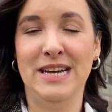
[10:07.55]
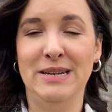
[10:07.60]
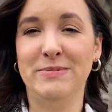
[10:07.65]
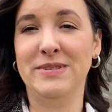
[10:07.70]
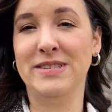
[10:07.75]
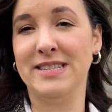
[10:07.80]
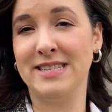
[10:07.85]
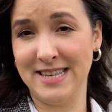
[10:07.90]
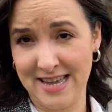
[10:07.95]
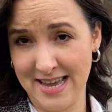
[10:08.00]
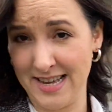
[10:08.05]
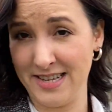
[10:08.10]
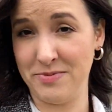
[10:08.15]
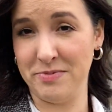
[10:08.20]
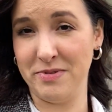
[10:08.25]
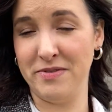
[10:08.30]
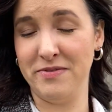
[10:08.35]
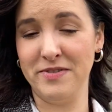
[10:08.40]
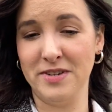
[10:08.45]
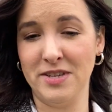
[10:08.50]
since he hasn't
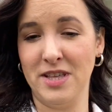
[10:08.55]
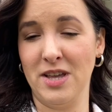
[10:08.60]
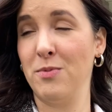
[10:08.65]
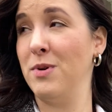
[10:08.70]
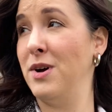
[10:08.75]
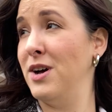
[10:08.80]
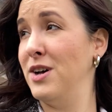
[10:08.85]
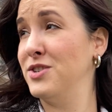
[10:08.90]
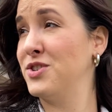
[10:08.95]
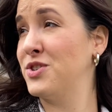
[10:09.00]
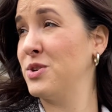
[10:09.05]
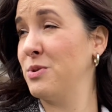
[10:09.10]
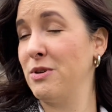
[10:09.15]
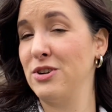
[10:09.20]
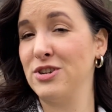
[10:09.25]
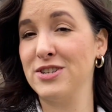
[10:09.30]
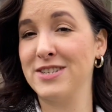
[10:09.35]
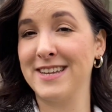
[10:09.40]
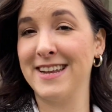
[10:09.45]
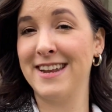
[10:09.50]
been feeling well, so we're
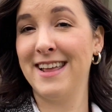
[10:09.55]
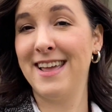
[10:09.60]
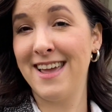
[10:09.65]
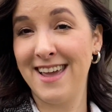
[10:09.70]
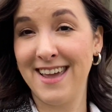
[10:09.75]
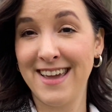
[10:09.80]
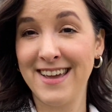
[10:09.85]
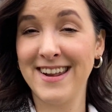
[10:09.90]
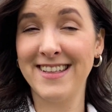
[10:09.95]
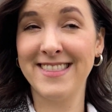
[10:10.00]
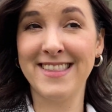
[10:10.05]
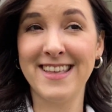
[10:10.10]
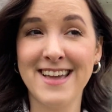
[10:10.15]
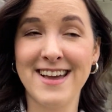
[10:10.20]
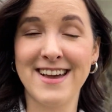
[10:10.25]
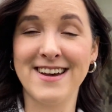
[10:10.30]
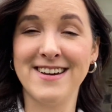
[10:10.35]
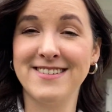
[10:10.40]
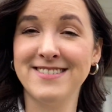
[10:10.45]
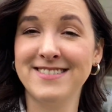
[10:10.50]
just gonna hang out at the
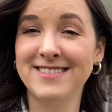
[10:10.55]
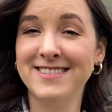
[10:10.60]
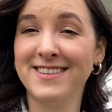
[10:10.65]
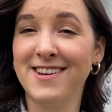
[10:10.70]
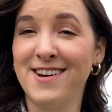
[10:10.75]
house.